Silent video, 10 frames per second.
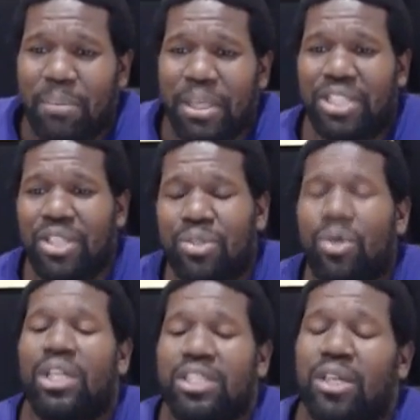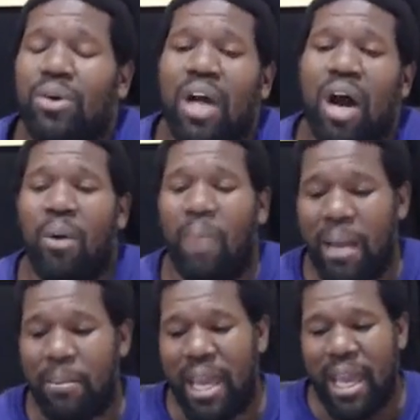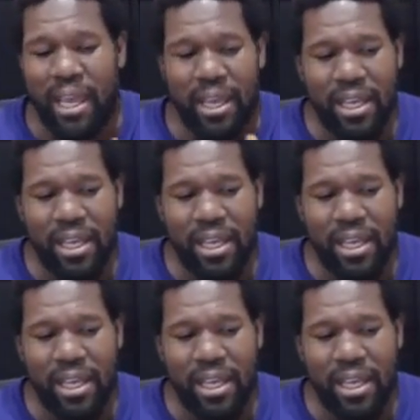to be Jews, or the so-called white man.